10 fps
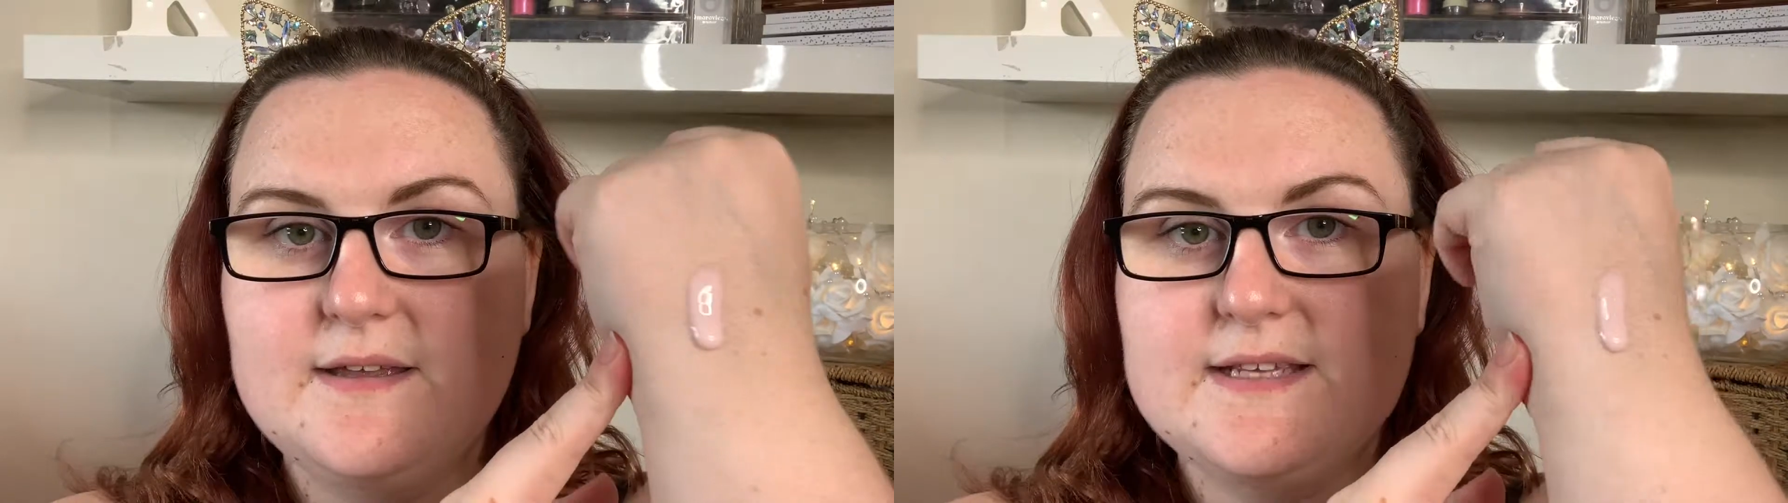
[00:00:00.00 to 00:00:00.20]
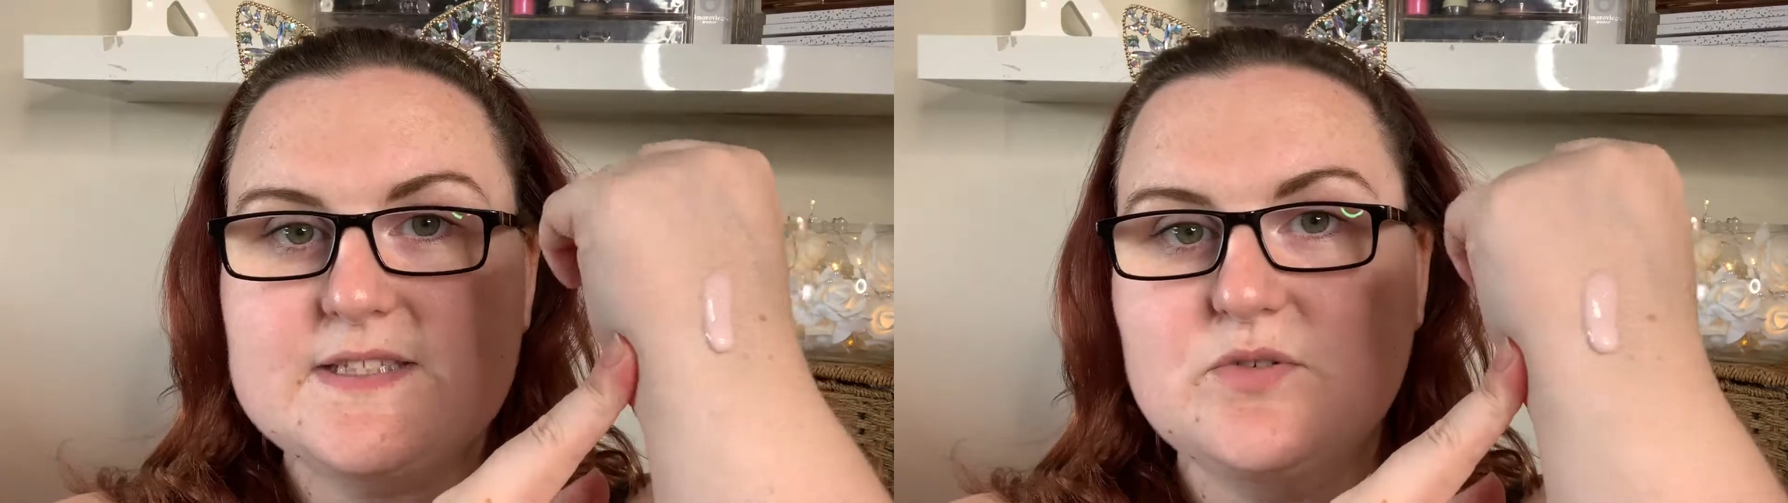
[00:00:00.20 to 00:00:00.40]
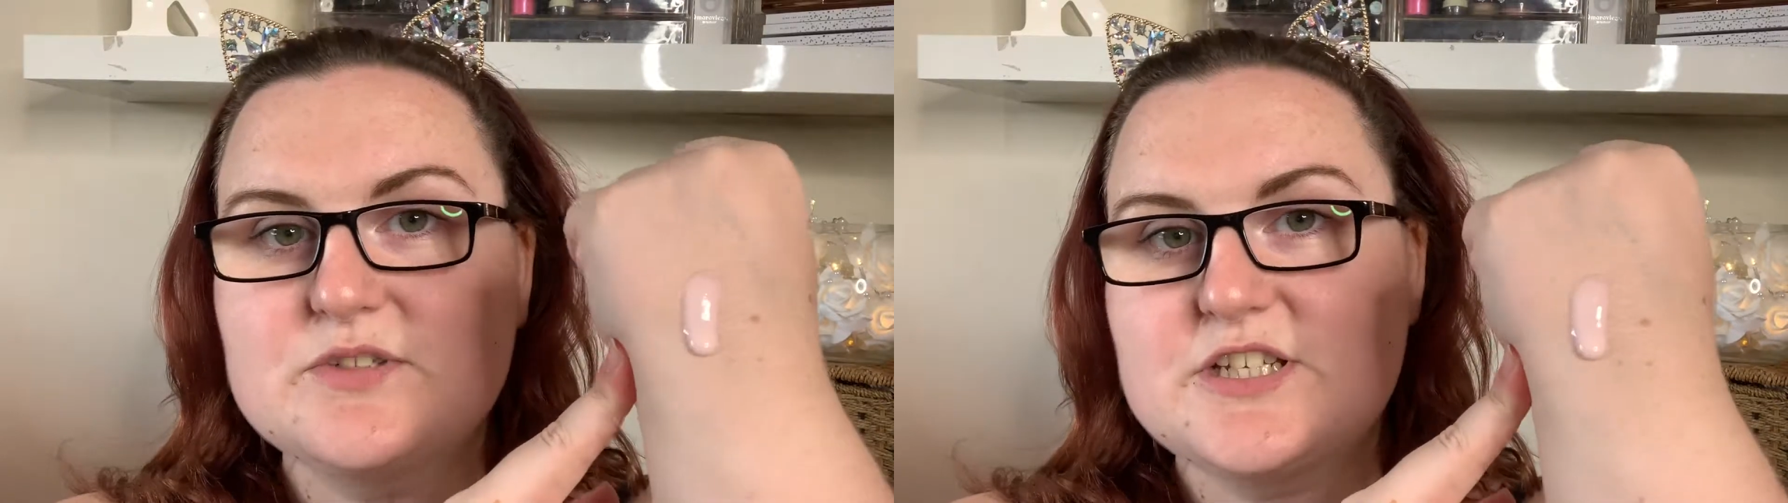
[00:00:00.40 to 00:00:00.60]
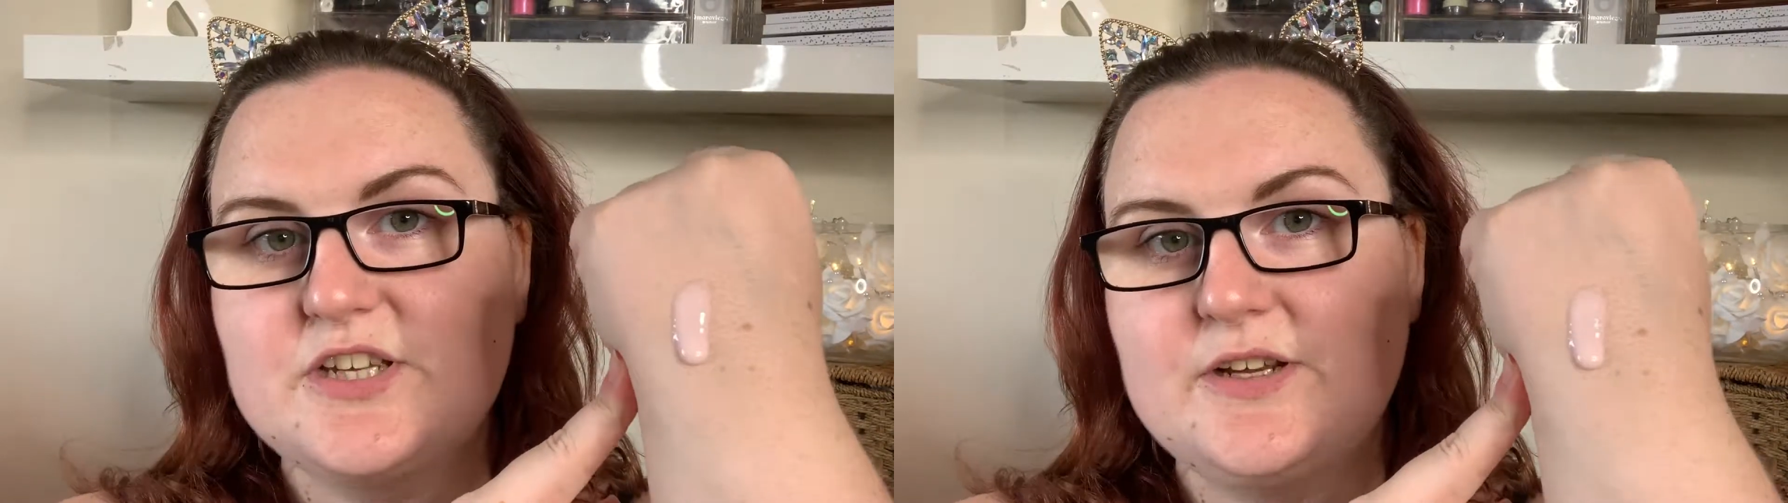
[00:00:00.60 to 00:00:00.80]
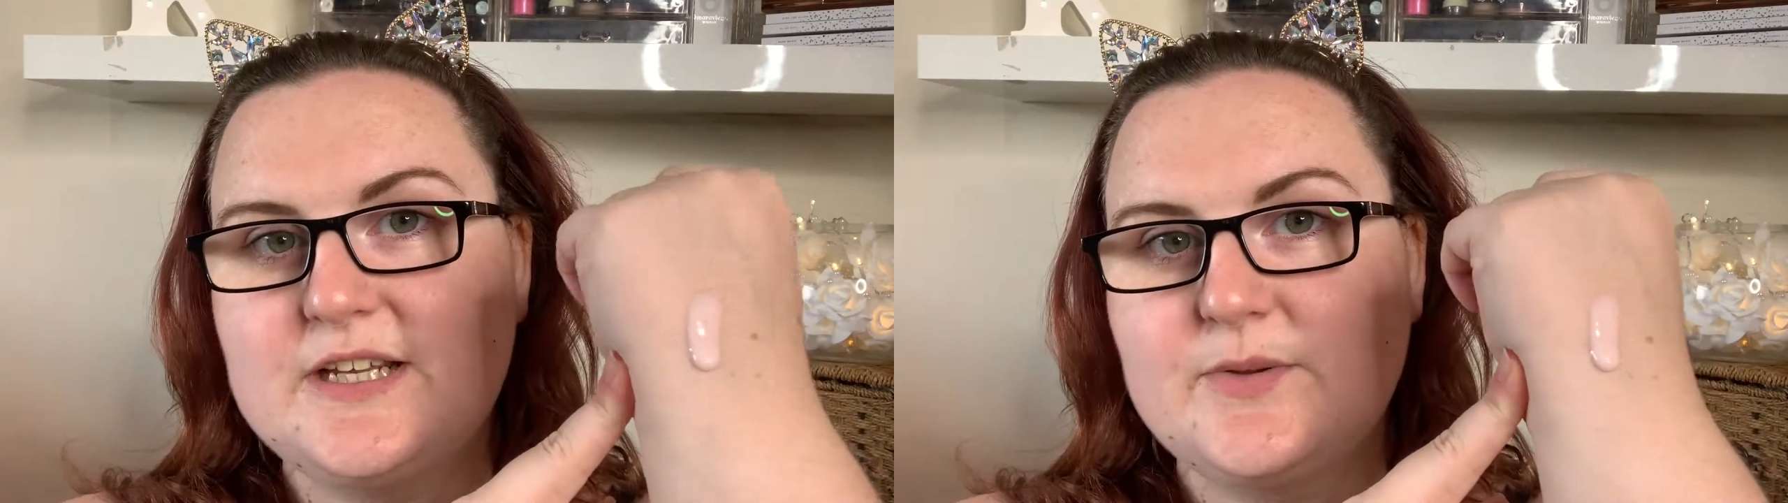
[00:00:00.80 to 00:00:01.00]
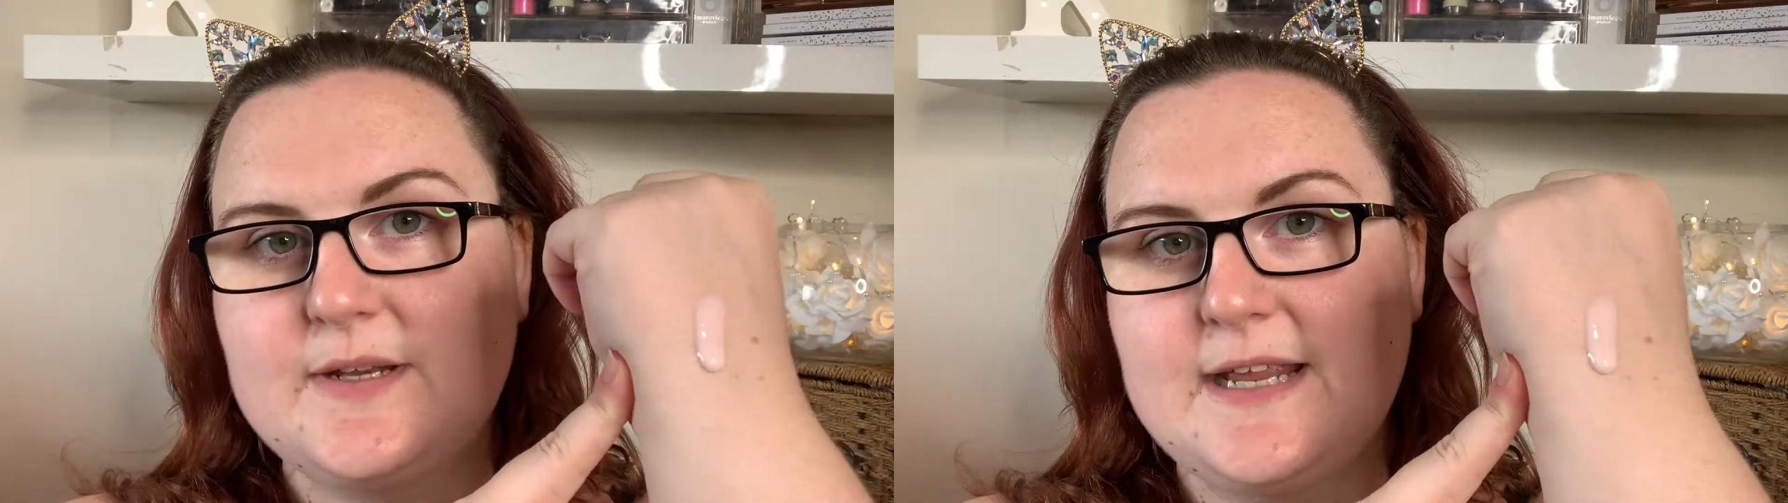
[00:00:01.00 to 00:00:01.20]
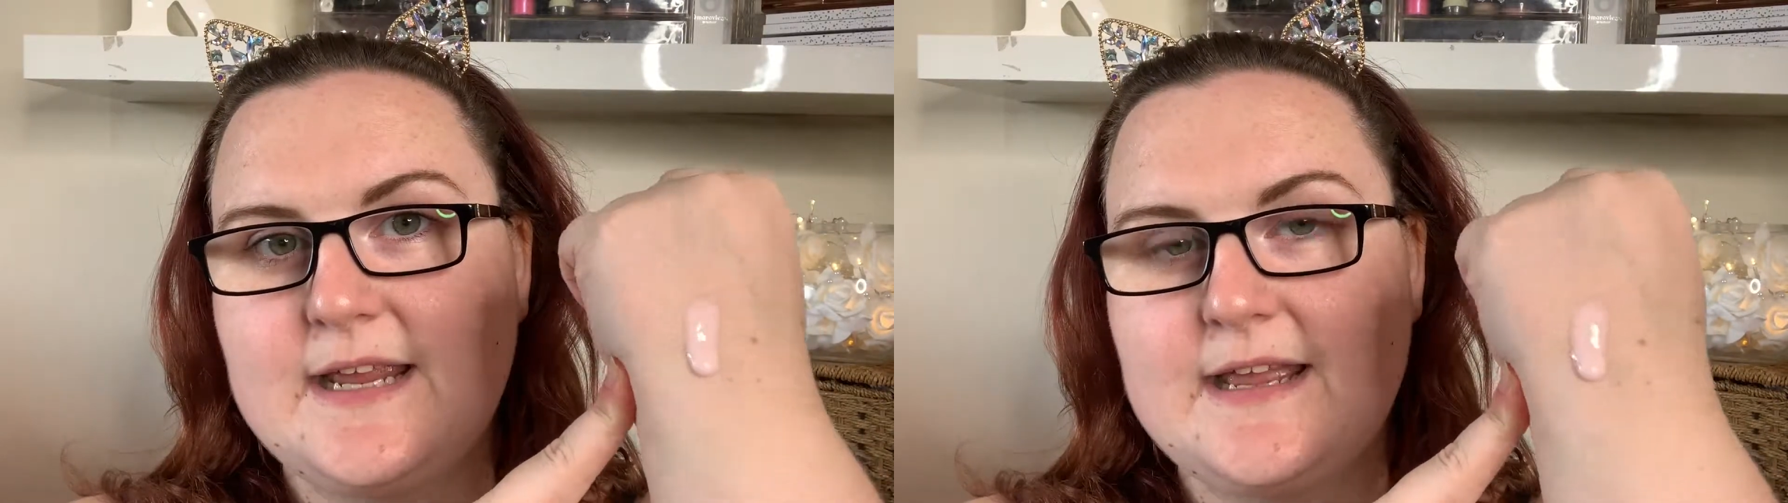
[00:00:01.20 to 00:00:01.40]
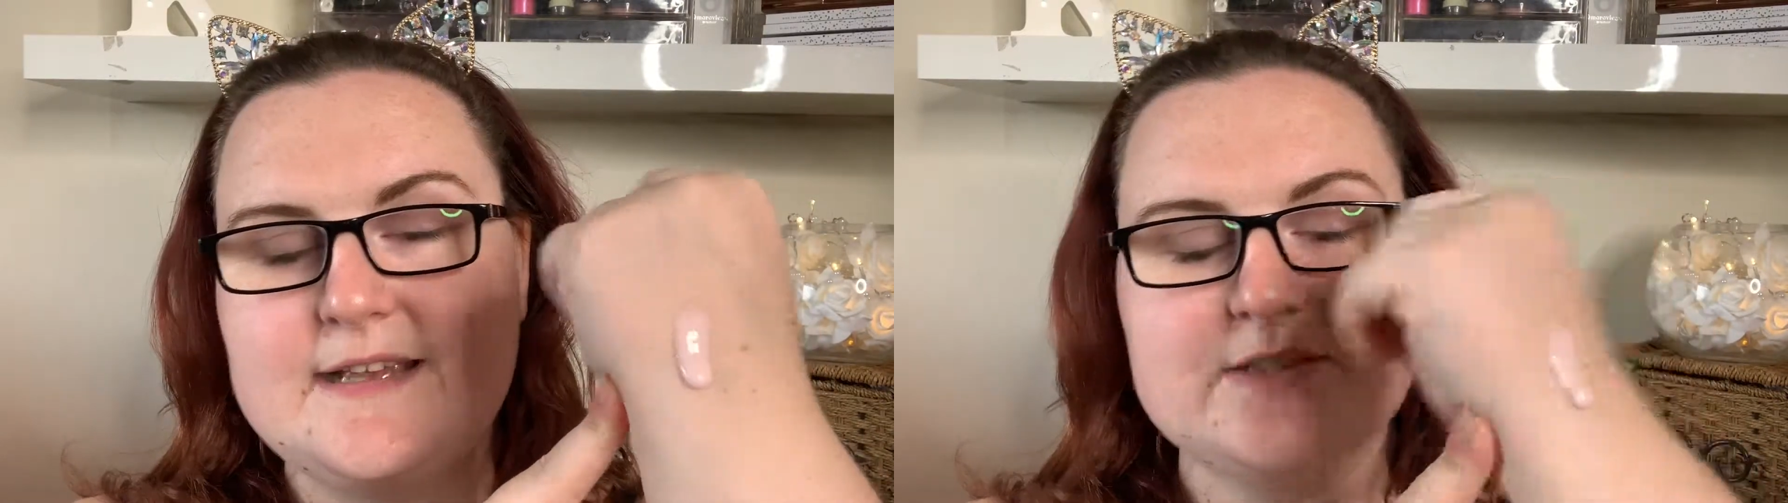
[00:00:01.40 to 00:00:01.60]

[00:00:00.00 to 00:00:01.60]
It's not too liquidy.